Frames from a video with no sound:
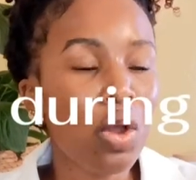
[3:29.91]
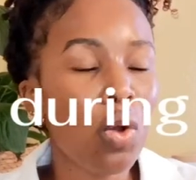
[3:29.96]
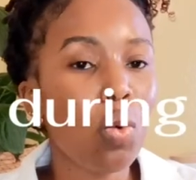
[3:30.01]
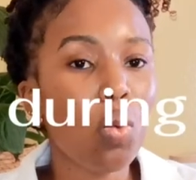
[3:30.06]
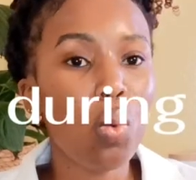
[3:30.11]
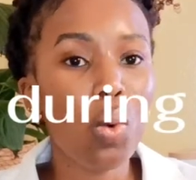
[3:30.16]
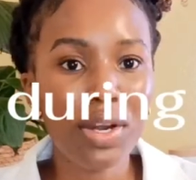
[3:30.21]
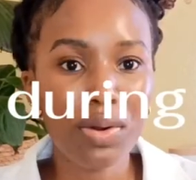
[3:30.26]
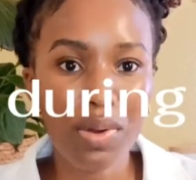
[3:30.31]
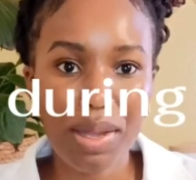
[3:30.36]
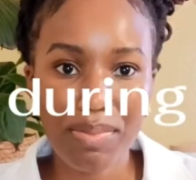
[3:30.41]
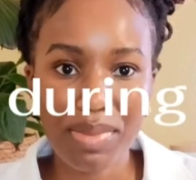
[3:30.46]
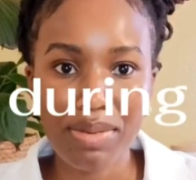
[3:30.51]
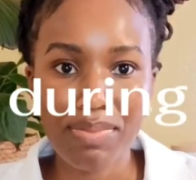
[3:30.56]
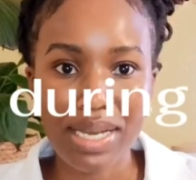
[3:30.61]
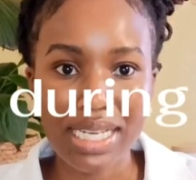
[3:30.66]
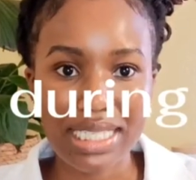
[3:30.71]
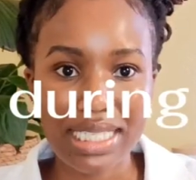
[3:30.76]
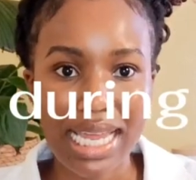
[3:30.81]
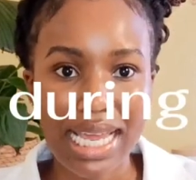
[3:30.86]
What do I mean
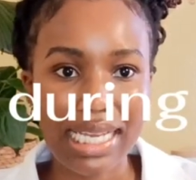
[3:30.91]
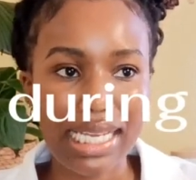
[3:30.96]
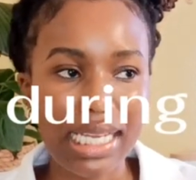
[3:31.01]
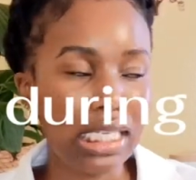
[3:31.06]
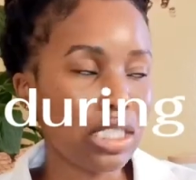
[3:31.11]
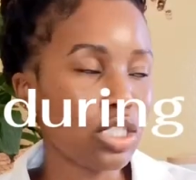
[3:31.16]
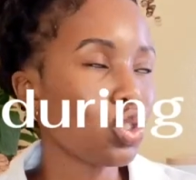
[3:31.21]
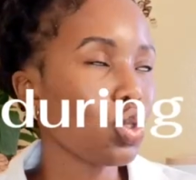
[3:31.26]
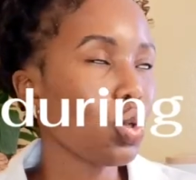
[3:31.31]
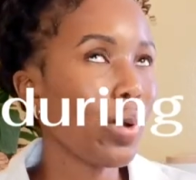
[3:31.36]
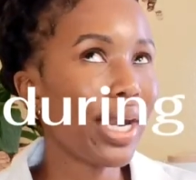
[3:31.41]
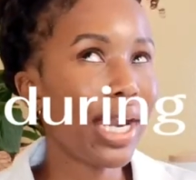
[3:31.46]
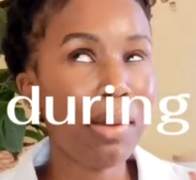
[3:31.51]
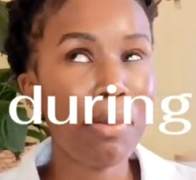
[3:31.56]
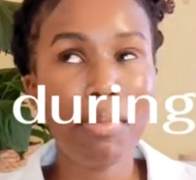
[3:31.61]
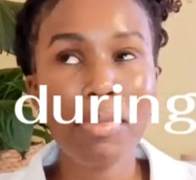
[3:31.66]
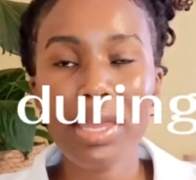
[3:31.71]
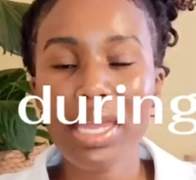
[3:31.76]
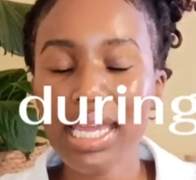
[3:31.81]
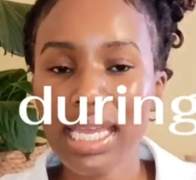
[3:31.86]
by slacking? So, what I
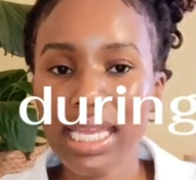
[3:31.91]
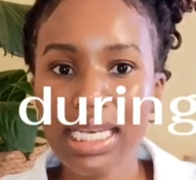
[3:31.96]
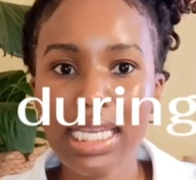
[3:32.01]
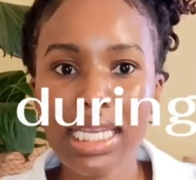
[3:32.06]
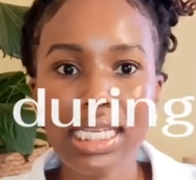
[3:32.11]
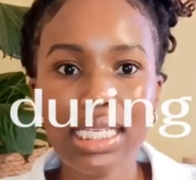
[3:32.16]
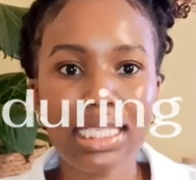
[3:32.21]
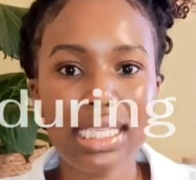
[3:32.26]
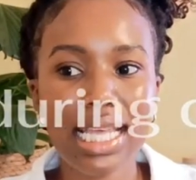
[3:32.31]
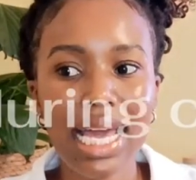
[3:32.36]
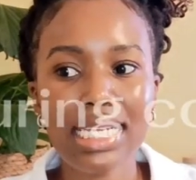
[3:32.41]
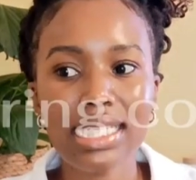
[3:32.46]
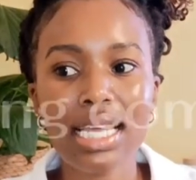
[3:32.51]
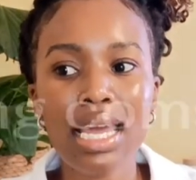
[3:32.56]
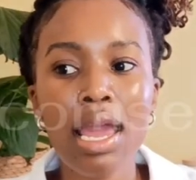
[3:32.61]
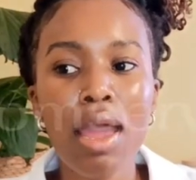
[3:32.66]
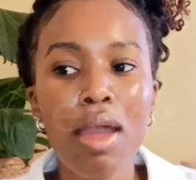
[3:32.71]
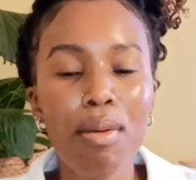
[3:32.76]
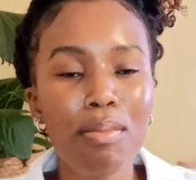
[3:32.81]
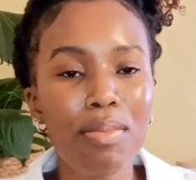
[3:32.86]
mean is that
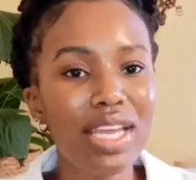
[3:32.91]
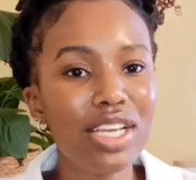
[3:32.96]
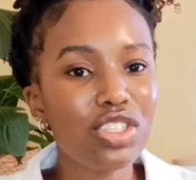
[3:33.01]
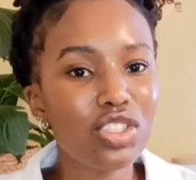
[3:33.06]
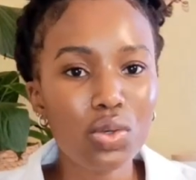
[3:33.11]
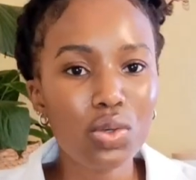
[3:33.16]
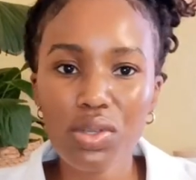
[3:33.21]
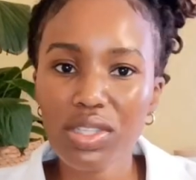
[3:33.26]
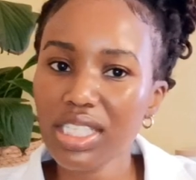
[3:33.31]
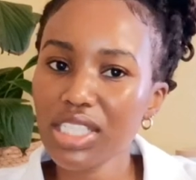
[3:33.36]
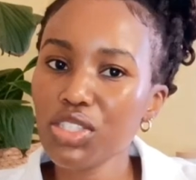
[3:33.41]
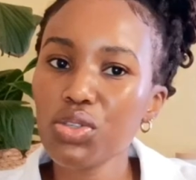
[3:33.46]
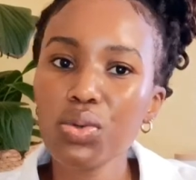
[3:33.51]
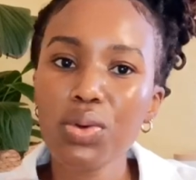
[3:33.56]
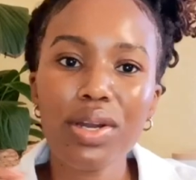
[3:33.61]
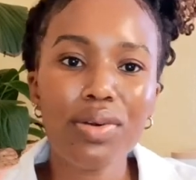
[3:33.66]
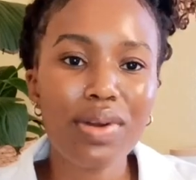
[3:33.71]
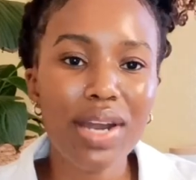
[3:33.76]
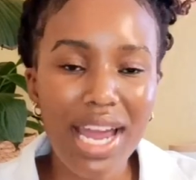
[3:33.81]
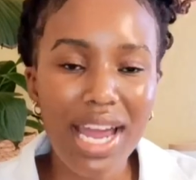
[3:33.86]
make sure that you
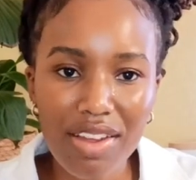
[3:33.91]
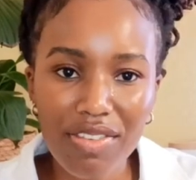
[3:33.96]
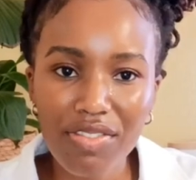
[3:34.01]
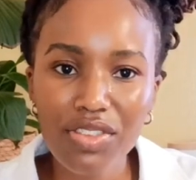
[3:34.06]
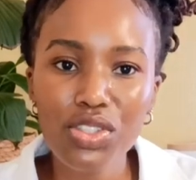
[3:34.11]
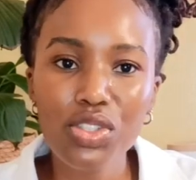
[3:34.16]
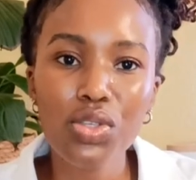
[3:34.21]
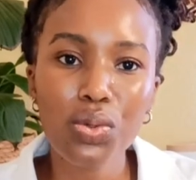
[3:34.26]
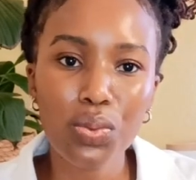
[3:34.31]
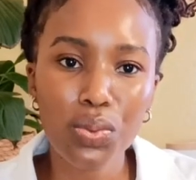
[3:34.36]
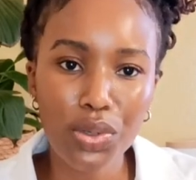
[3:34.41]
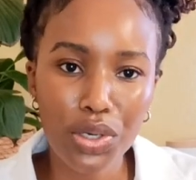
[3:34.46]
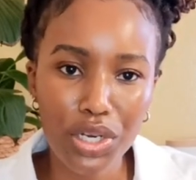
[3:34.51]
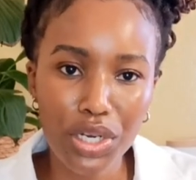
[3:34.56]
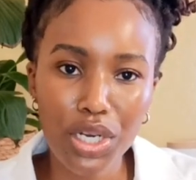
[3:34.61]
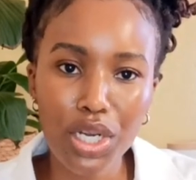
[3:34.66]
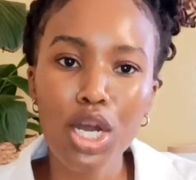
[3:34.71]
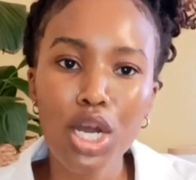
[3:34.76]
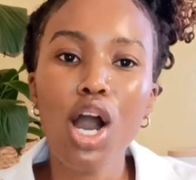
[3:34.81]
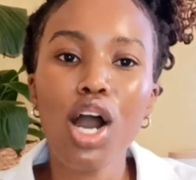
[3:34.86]
arrive to
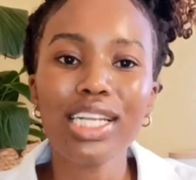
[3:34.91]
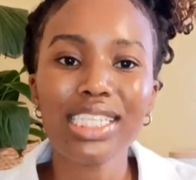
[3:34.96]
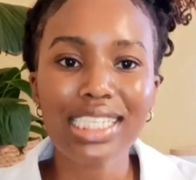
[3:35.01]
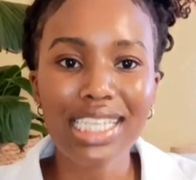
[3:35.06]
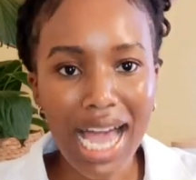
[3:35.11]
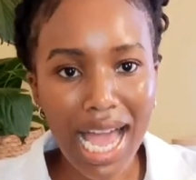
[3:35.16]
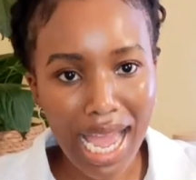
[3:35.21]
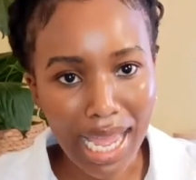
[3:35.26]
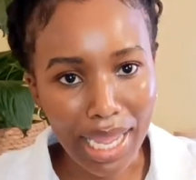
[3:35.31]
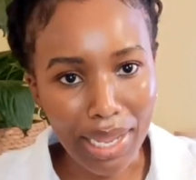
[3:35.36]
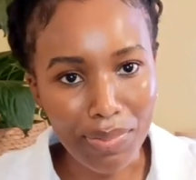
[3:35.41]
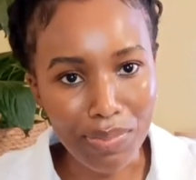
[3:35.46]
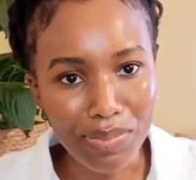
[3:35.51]
work on time.